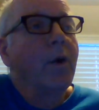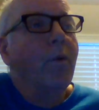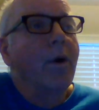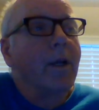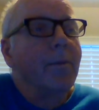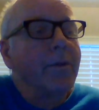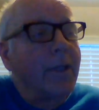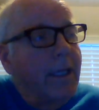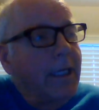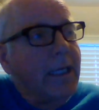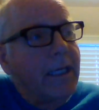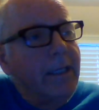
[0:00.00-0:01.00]
What I'm
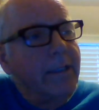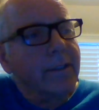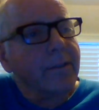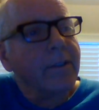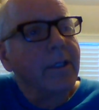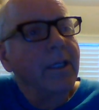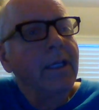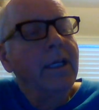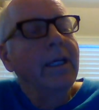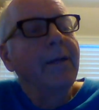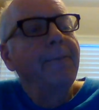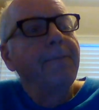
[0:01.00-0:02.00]
saying is,
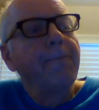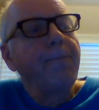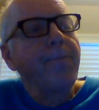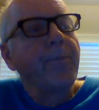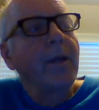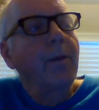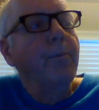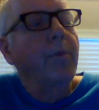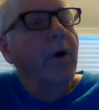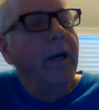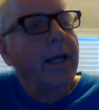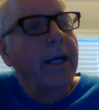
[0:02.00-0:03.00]

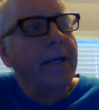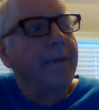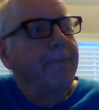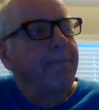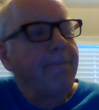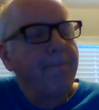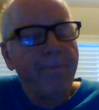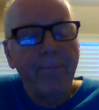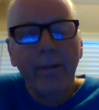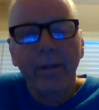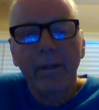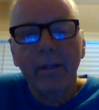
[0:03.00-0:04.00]
pray
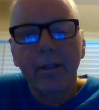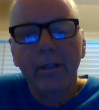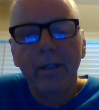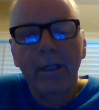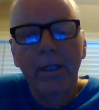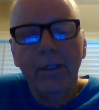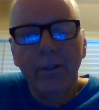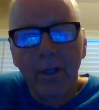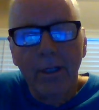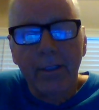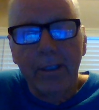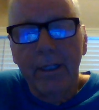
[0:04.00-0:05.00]

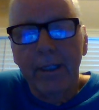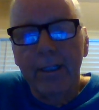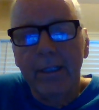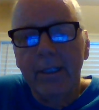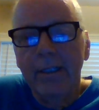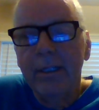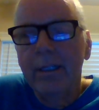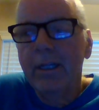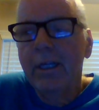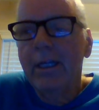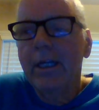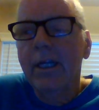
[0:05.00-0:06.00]
talk to God,
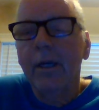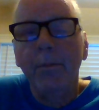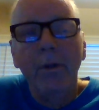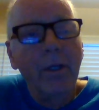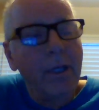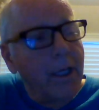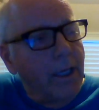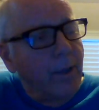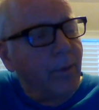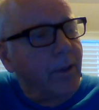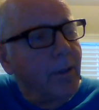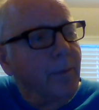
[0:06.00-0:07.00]

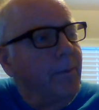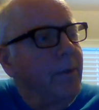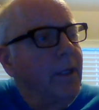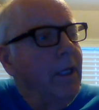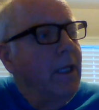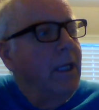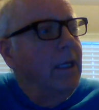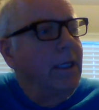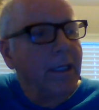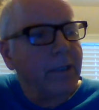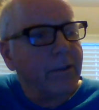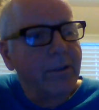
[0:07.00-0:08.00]
communicate with Him,
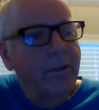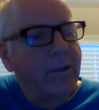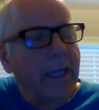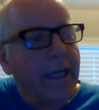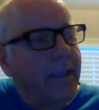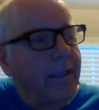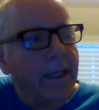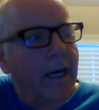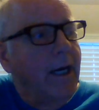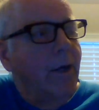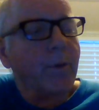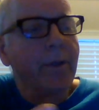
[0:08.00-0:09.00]
not just daily,
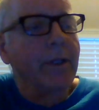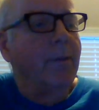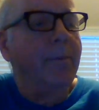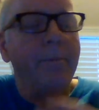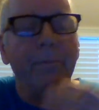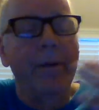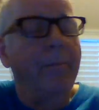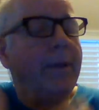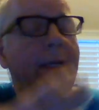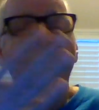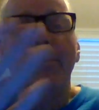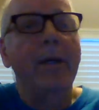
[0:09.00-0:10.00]
hourly, but
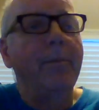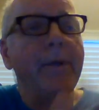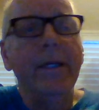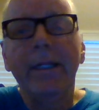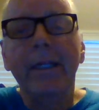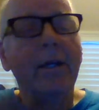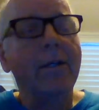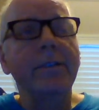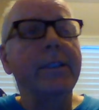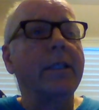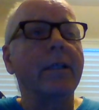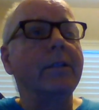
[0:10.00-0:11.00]
minute by minute, all
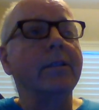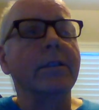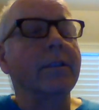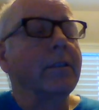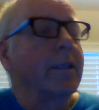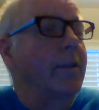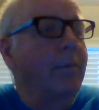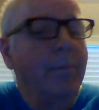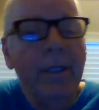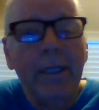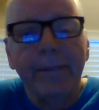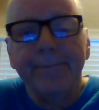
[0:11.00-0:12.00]
day long. It's
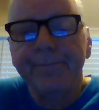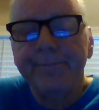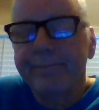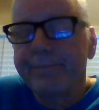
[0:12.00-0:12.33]
me.